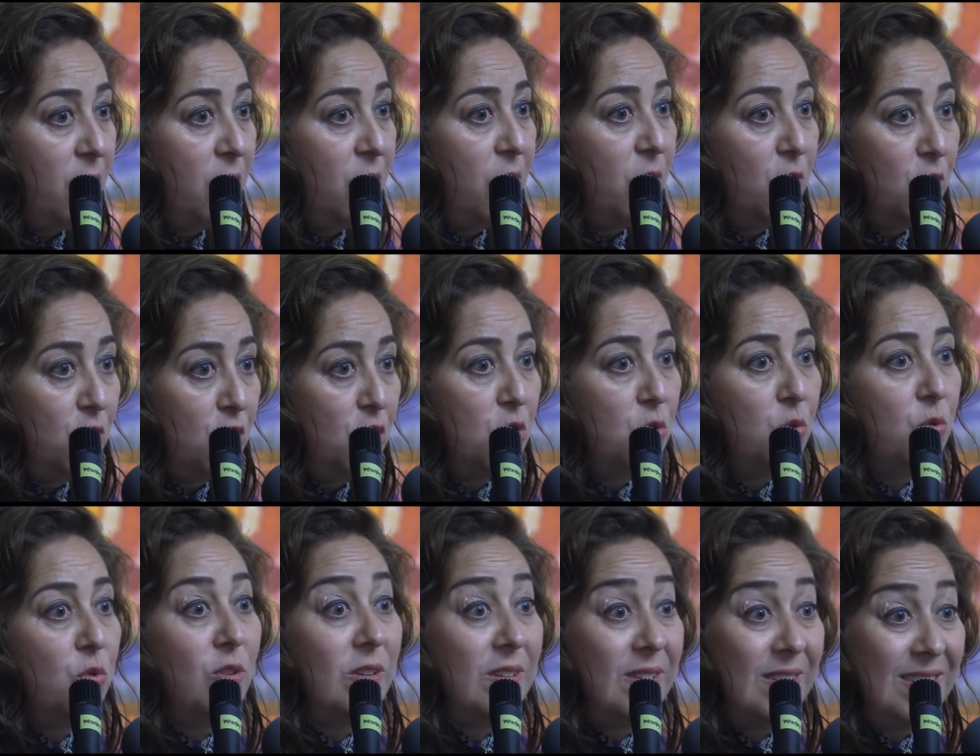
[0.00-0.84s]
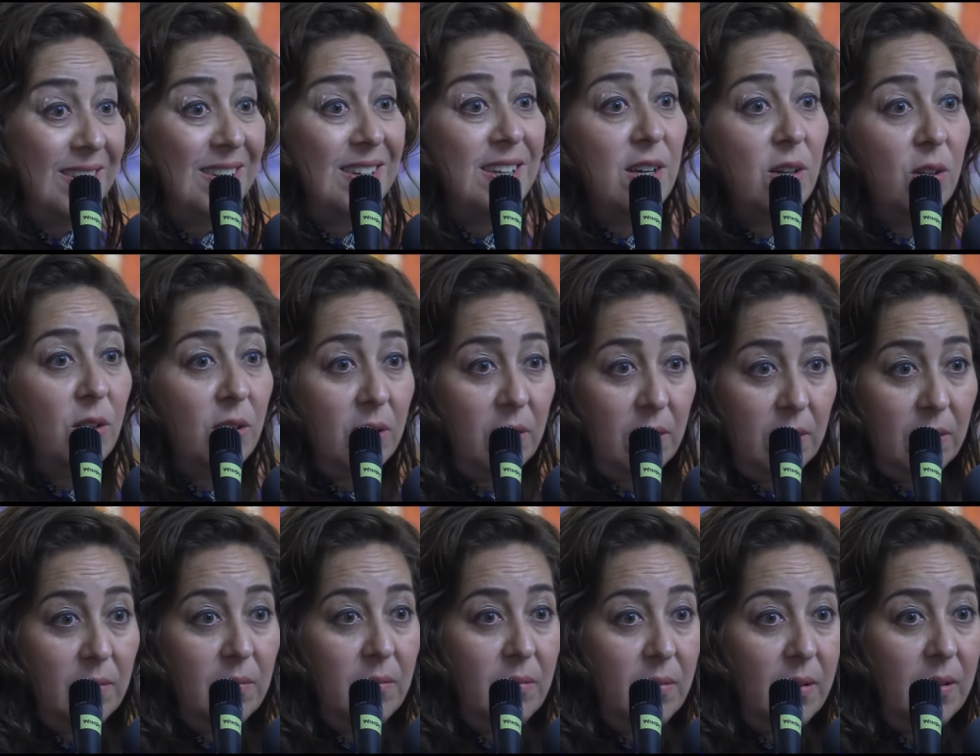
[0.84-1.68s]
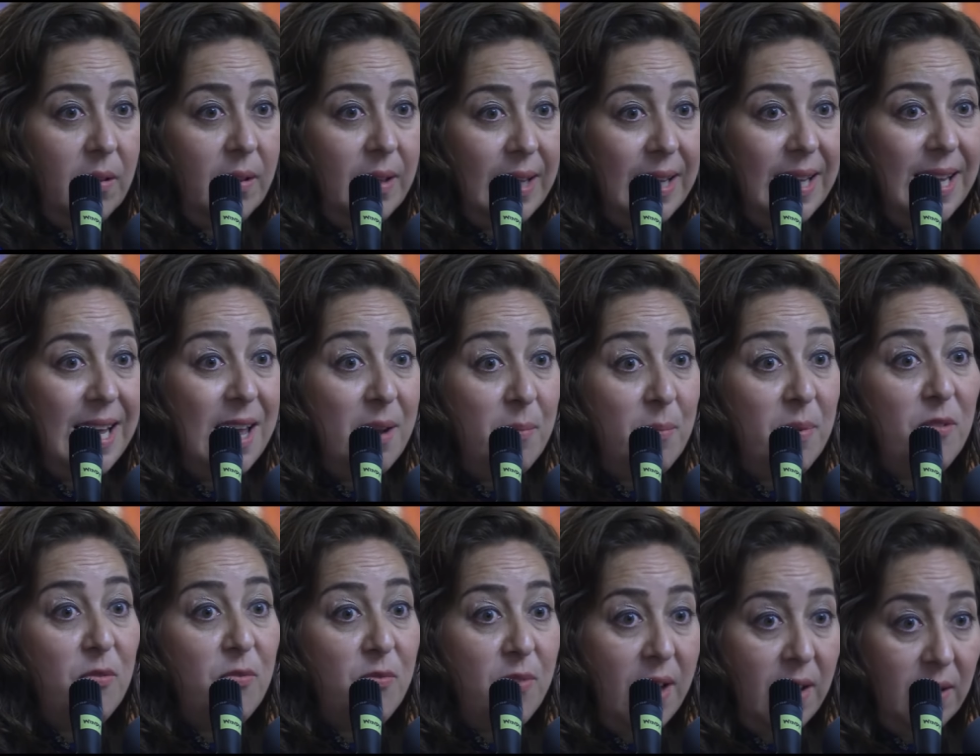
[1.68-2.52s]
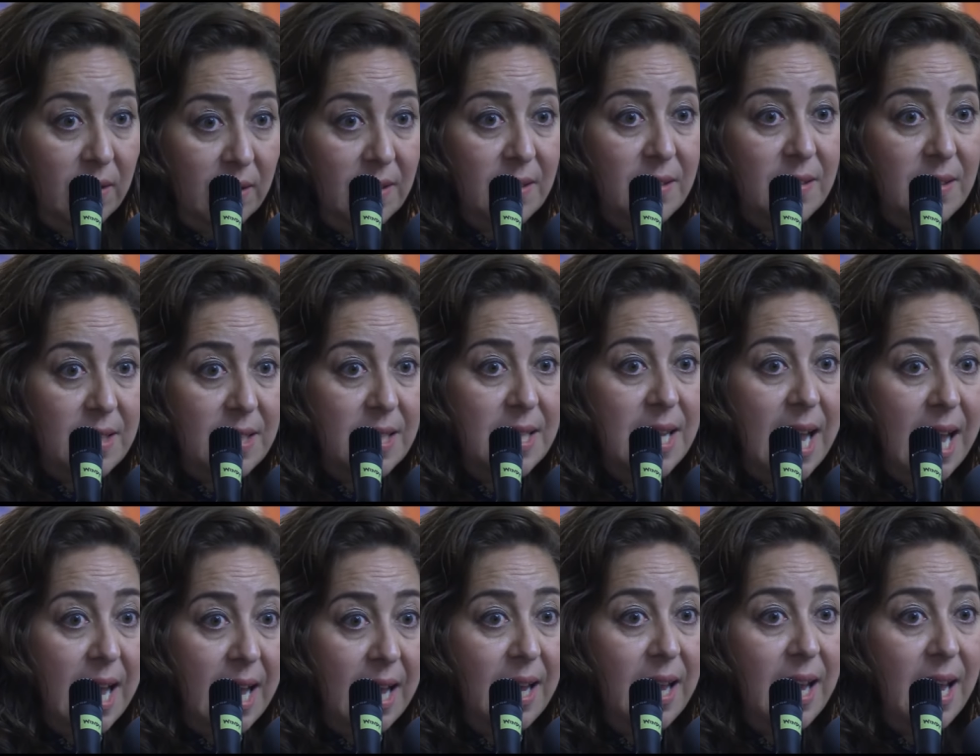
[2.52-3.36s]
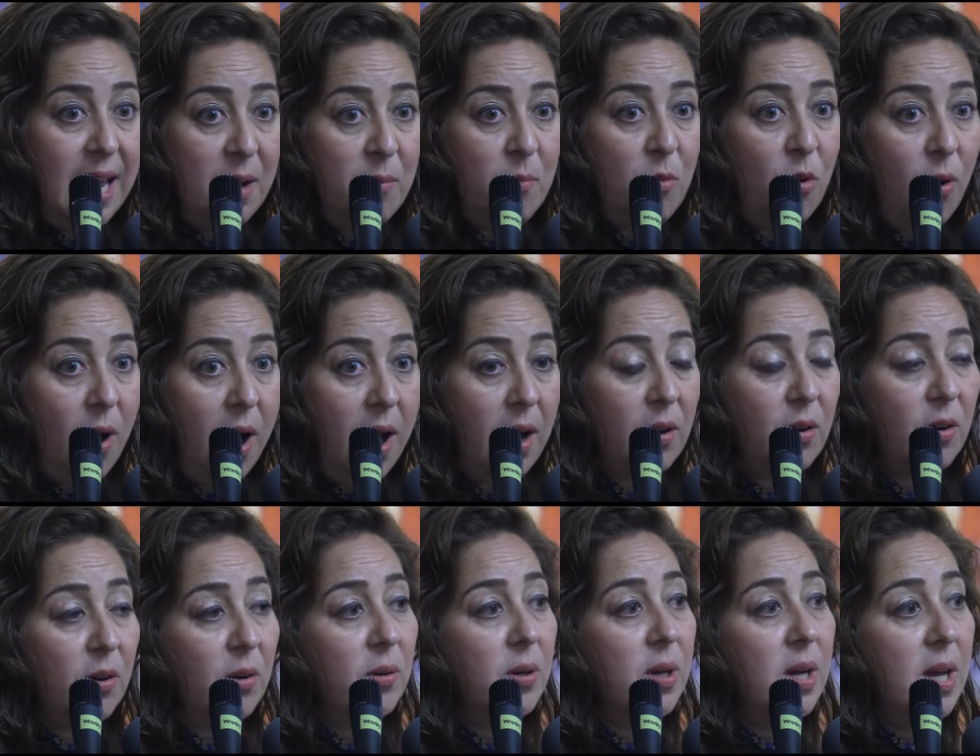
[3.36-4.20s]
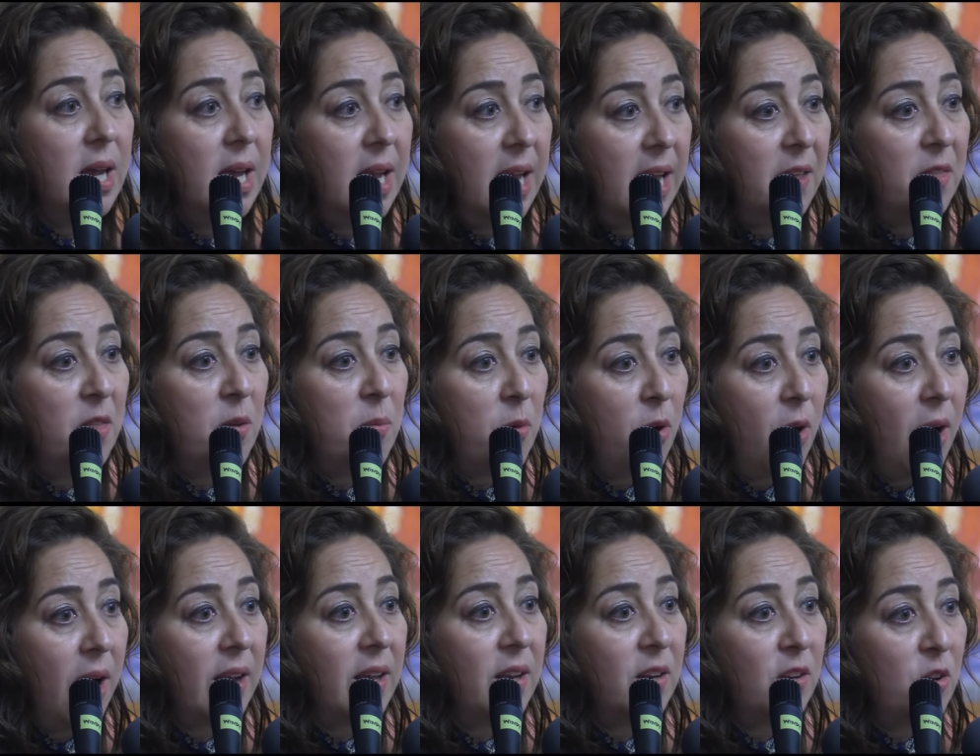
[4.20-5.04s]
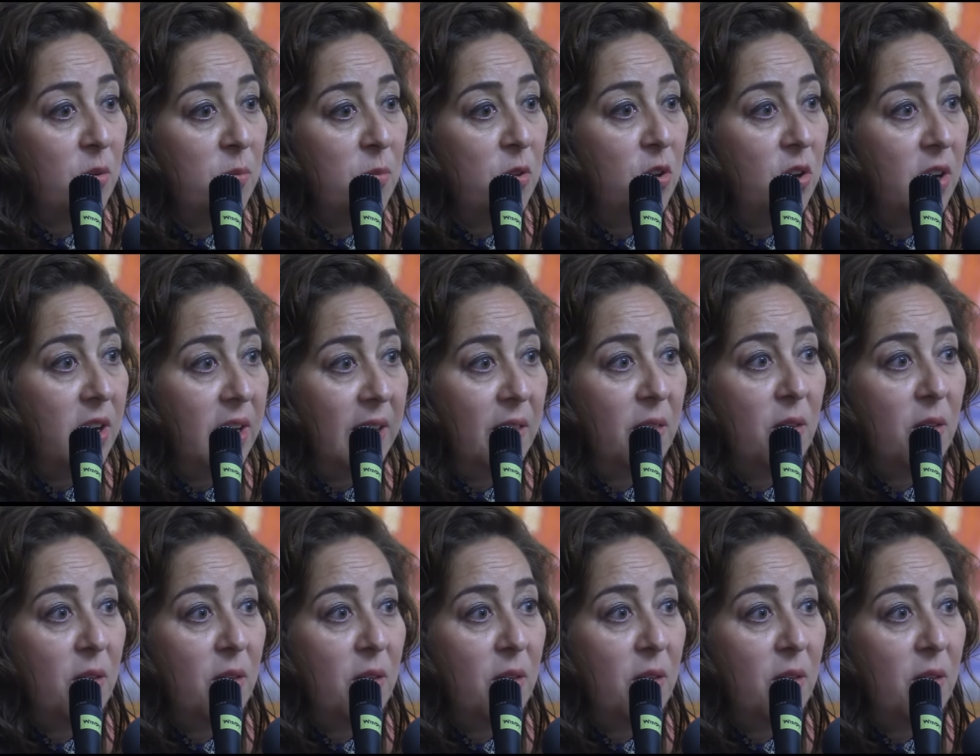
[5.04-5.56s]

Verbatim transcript: the Jews still can be felt today in Morocco, in the Moroccan community.